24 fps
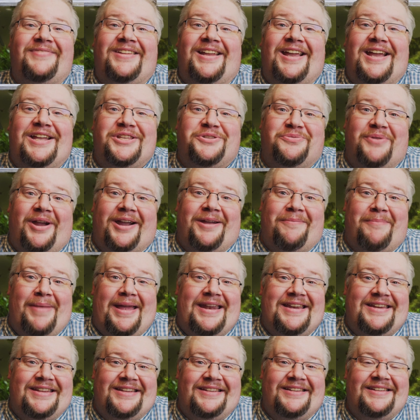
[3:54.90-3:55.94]
it's
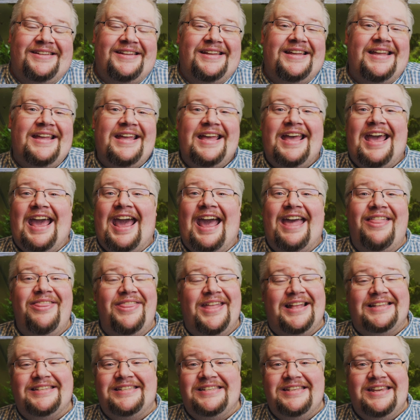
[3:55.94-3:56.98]
recommended, and
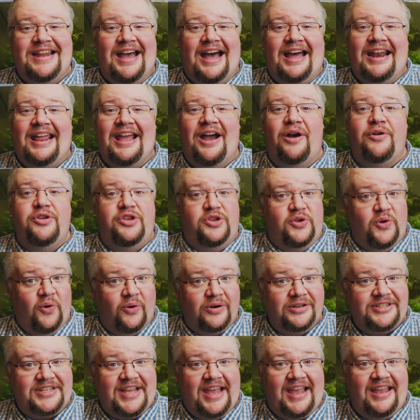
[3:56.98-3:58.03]
that's not how
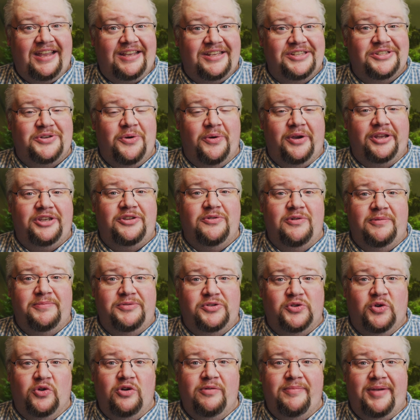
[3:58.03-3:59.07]
your tank is going to
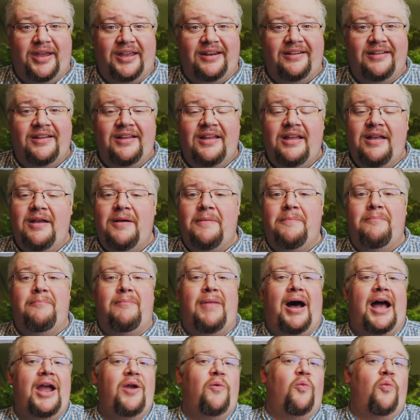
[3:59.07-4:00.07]
absorb it. My